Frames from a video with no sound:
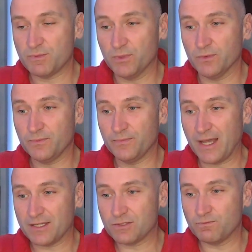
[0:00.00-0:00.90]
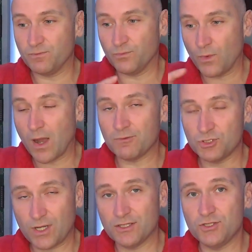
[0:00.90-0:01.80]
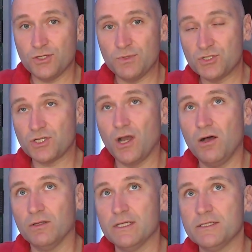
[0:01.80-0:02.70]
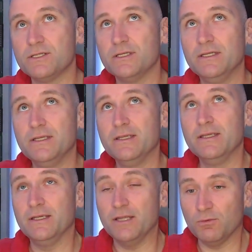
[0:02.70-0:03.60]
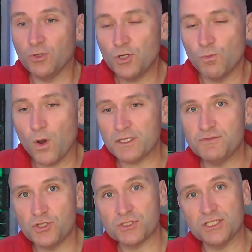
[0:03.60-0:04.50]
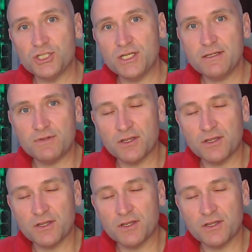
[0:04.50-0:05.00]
but that's what I was trying to do with Scarlett is, you know, look at what you've just achieved.